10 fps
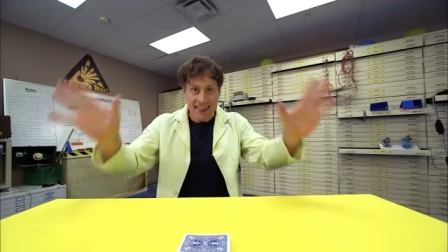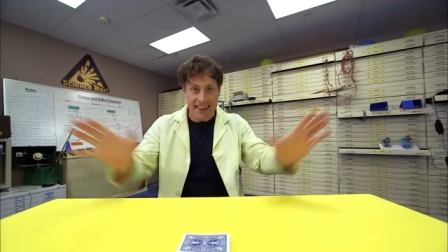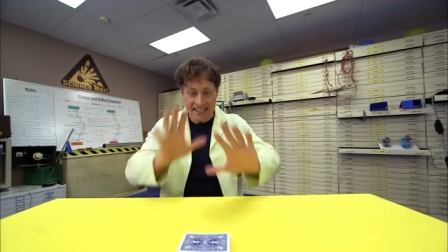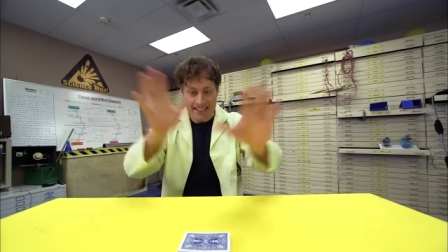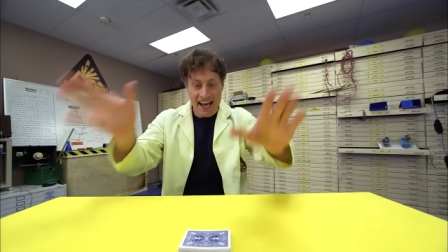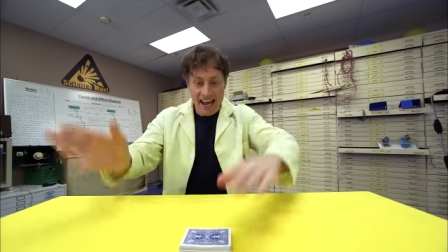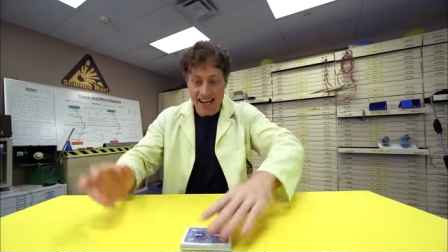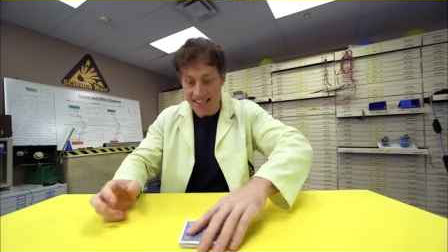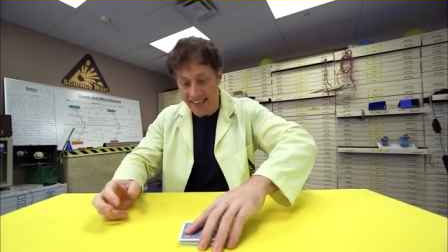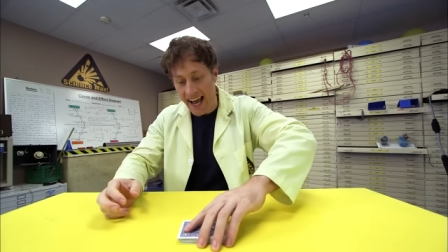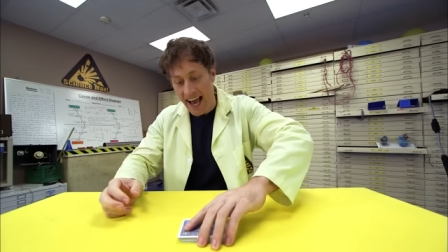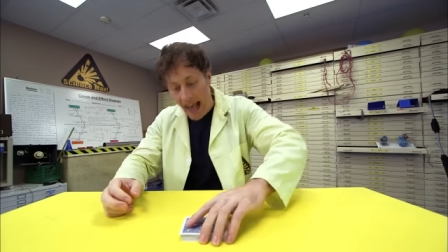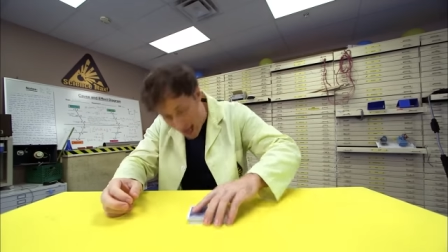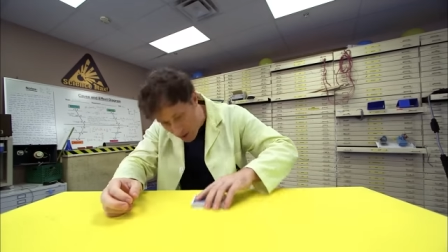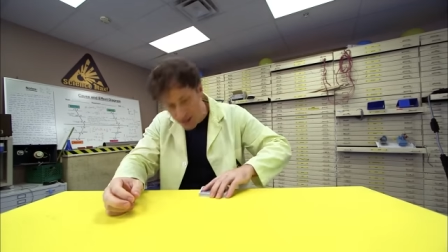This is a
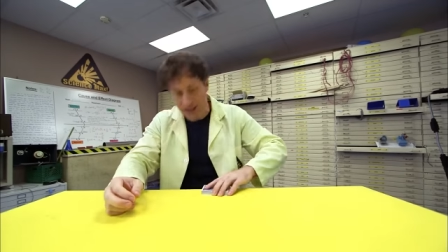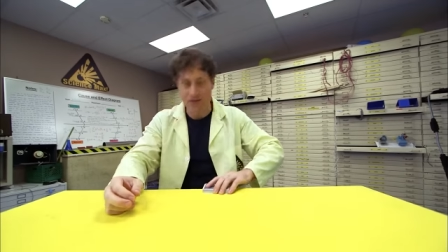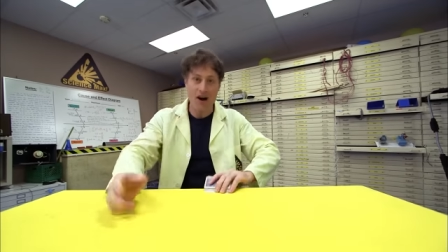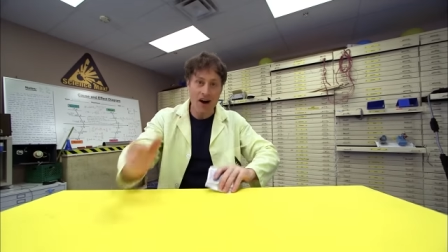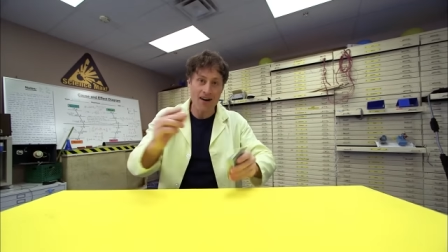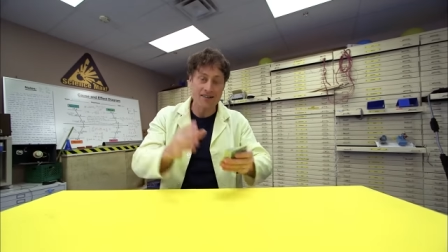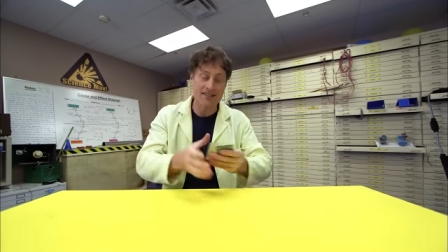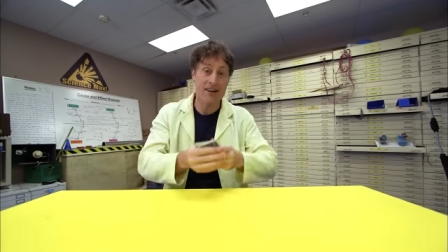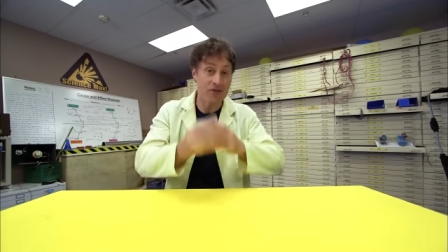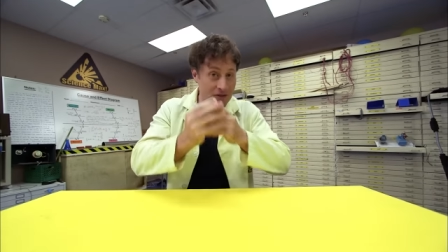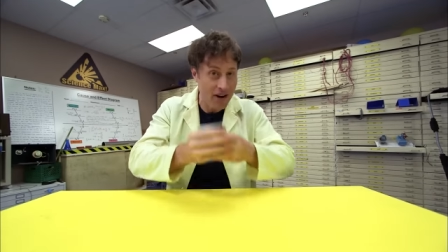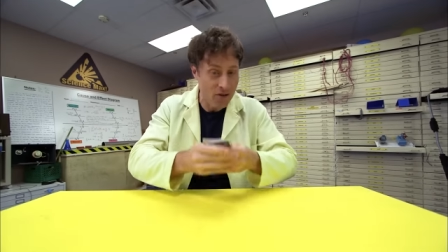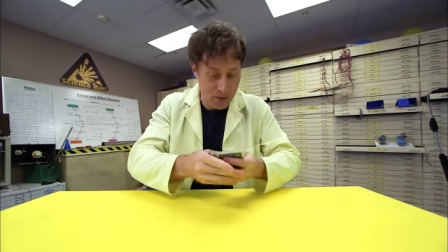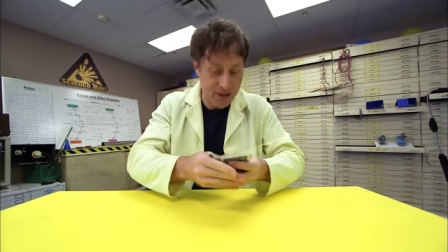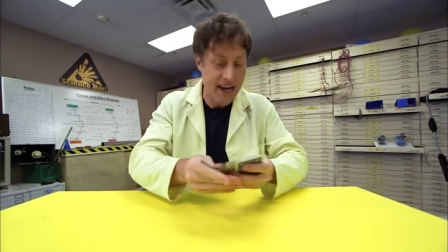house of cards, and if you've
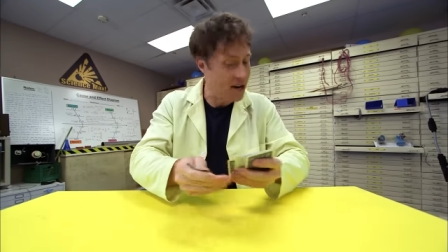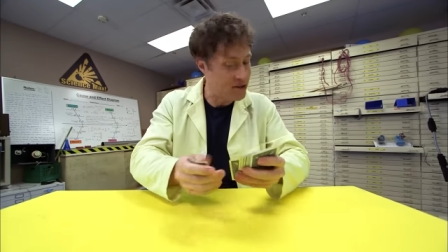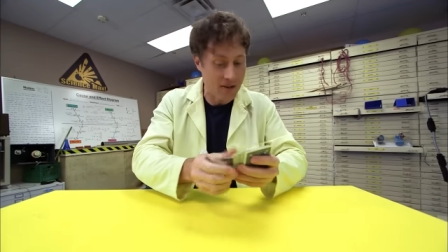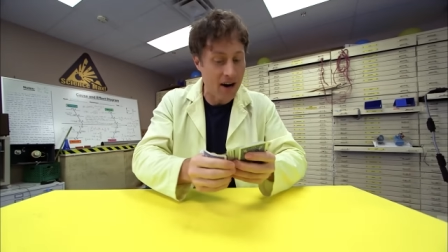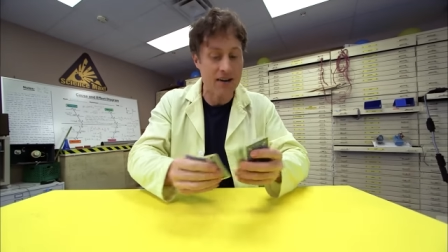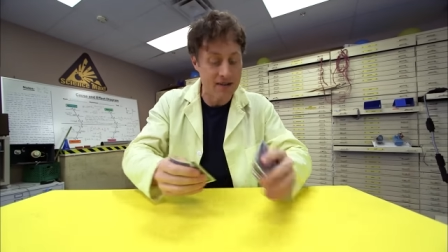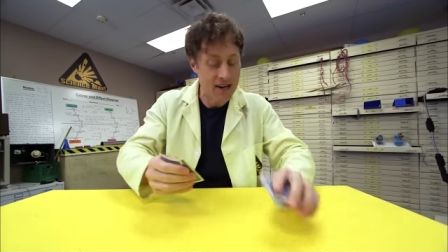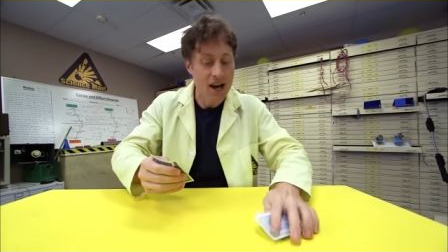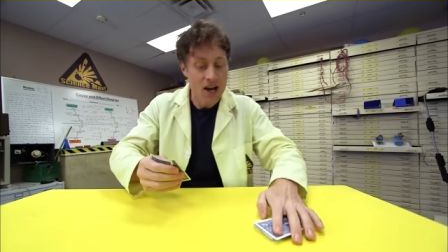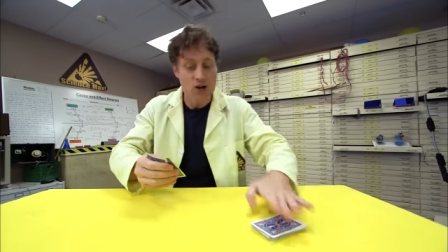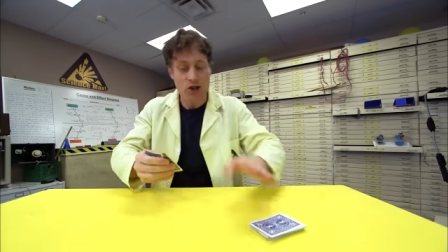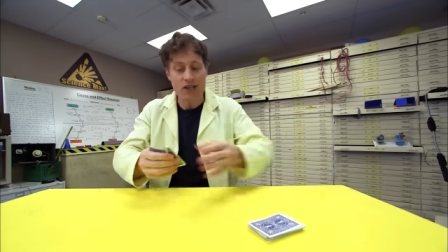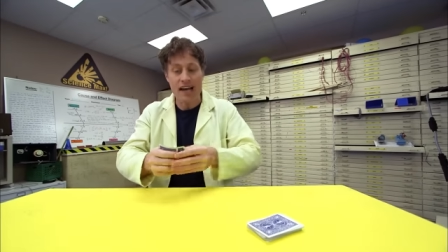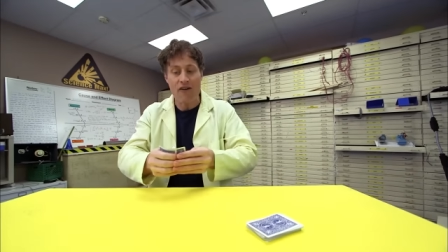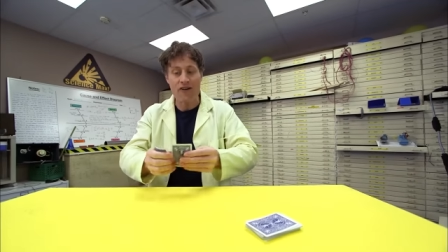never built a house of cards, you
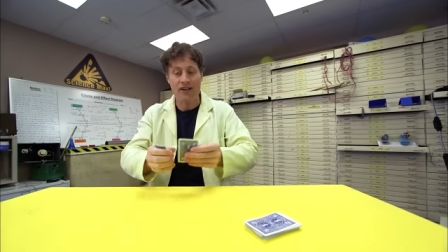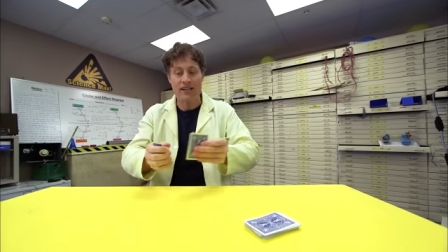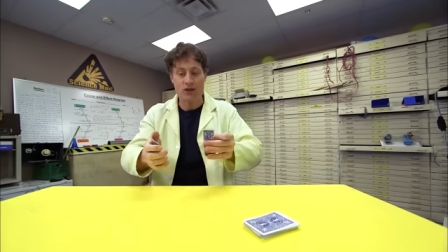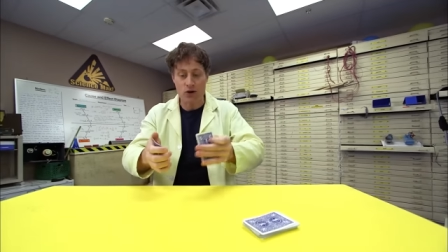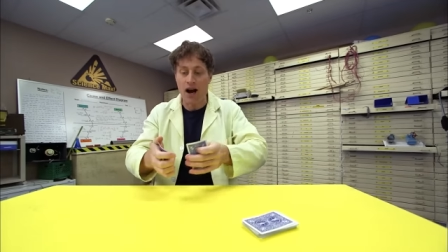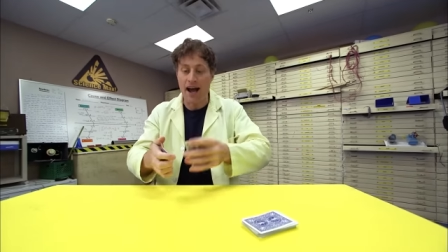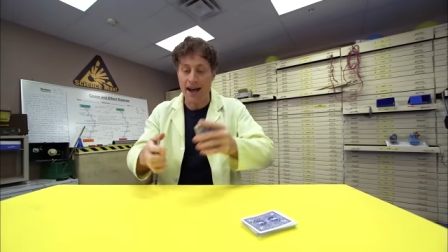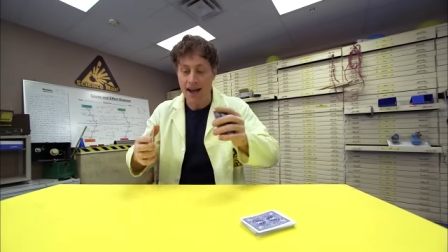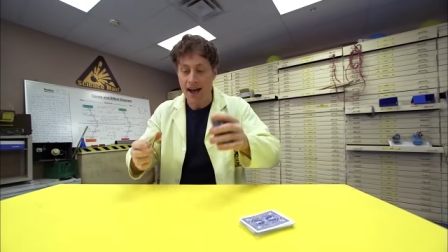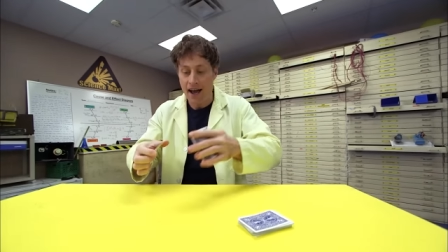should definitely try.